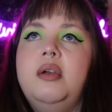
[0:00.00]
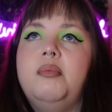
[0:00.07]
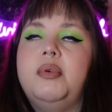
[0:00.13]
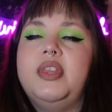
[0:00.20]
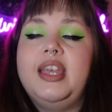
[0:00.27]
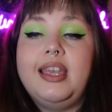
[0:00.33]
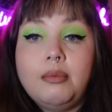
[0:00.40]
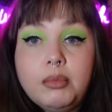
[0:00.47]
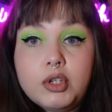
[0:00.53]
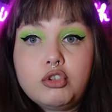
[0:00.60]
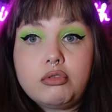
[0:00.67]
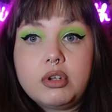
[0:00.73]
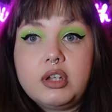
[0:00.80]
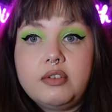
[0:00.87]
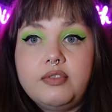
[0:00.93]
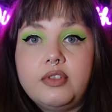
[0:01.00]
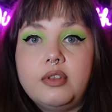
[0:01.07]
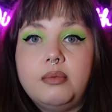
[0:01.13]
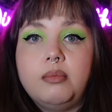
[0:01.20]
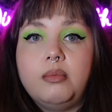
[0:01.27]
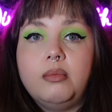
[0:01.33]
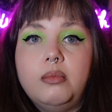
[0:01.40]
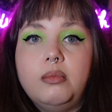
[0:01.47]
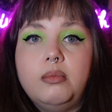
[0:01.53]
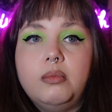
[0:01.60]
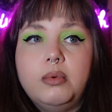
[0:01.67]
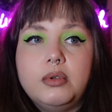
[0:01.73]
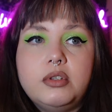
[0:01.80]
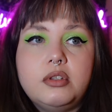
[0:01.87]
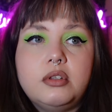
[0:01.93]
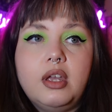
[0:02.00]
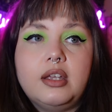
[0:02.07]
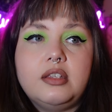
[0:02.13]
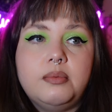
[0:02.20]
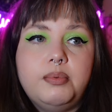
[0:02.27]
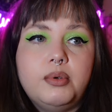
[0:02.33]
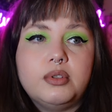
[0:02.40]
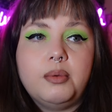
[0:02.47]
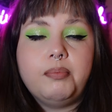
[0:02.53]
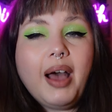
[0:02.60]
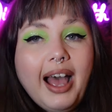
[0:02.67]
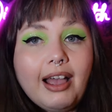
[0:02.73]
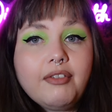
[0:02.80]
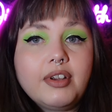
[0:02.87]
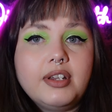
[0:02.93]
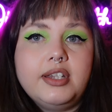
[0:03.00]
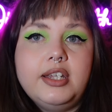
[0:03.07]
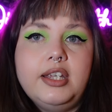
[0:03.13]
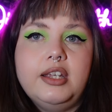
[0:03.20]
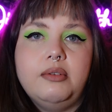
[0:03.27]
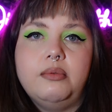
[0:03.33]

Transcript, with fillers: but the imagery of them was, I suppose, a parody.